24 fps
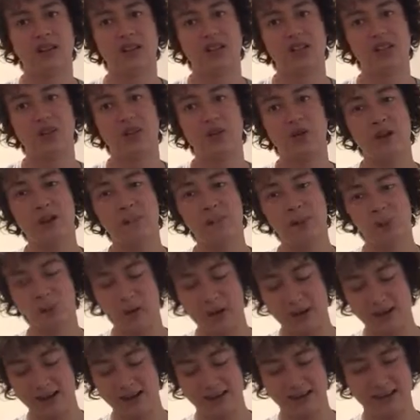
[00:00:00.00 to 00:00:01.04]
So number
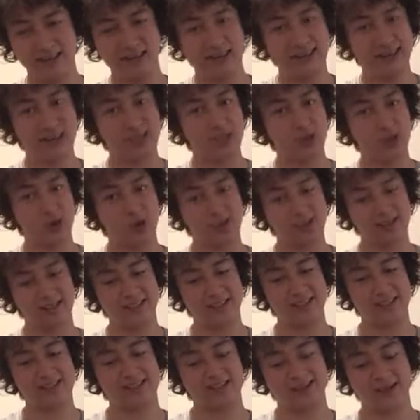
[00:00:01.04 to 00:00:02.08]
1, this choice
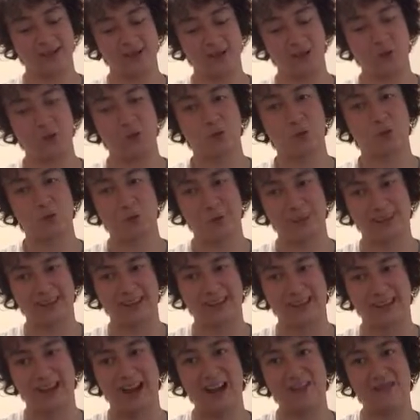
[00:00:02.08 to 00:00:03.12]
is
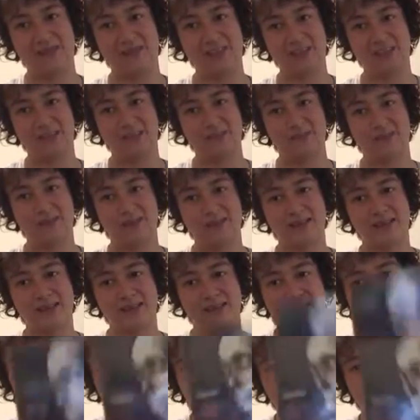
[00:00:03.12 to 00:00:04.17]
really obvious, but
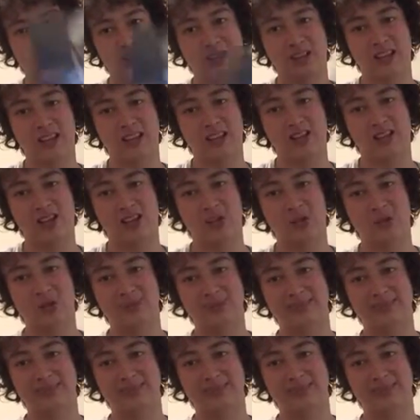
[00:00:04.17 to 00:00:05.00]
it's Evil Dead 2.